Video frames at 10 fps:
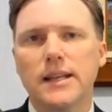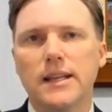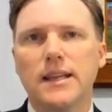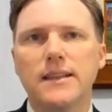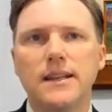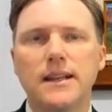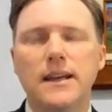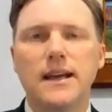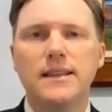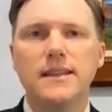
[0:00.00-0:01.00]
And then
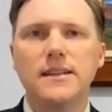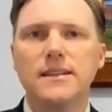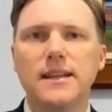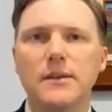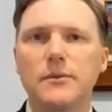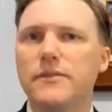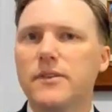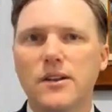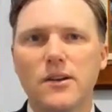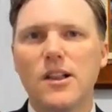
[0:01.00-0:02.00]
at the end of the day, we've
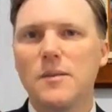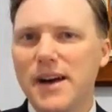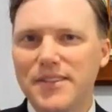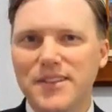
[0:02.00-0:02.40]
talked all about